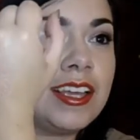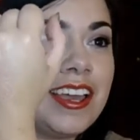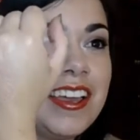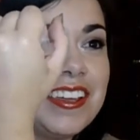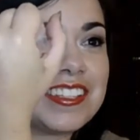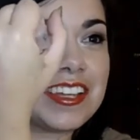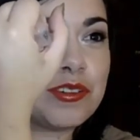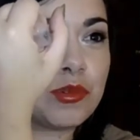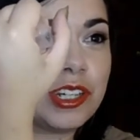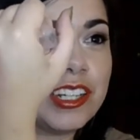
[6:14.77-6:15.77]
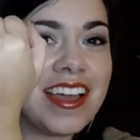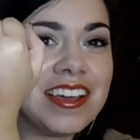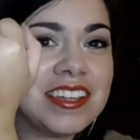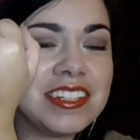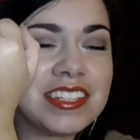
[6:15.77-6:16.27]
Is that a word?
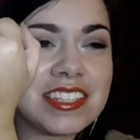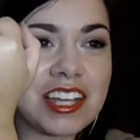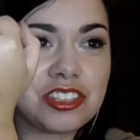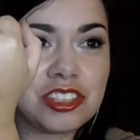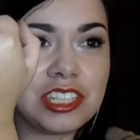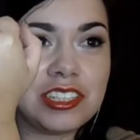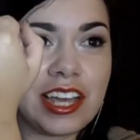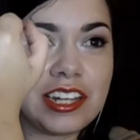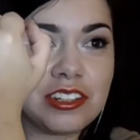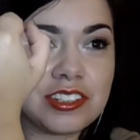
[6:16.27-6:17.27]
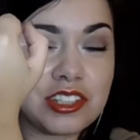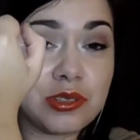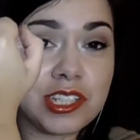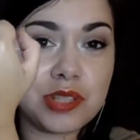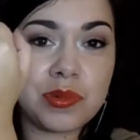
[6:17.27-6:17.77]
And it's actually lighter. So
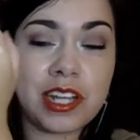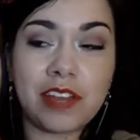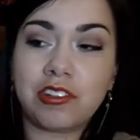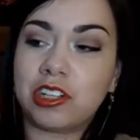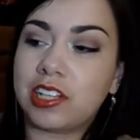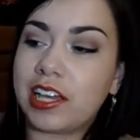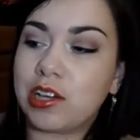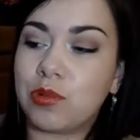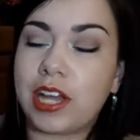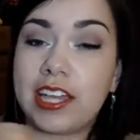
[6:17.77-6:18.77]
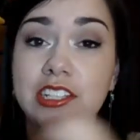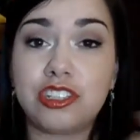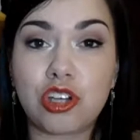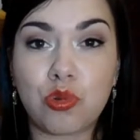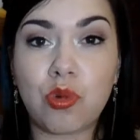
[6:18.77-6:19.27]
this one I really like when I
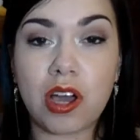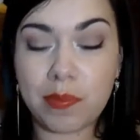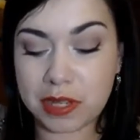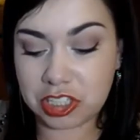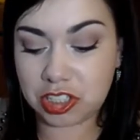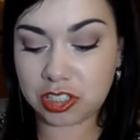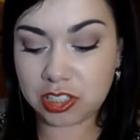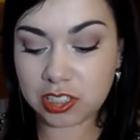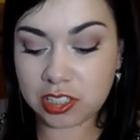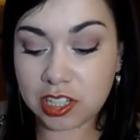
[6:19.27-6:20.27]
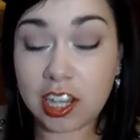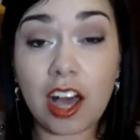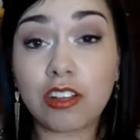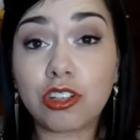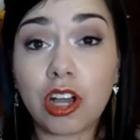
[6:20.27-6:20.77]
don't want much
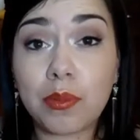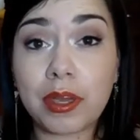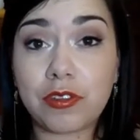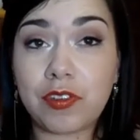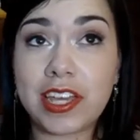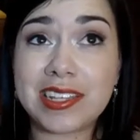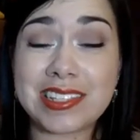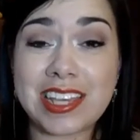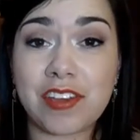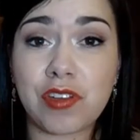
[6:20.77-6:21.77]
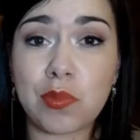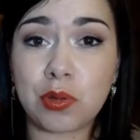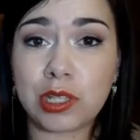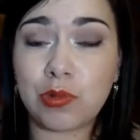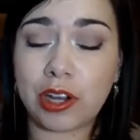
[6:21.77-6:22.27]
color on my face. Say if I'm
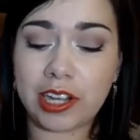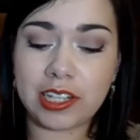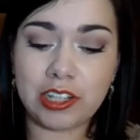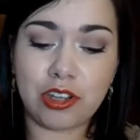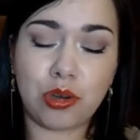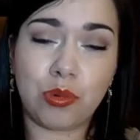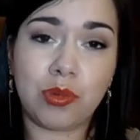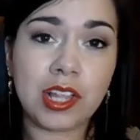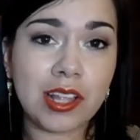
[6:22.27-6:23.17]
only wearing, you know,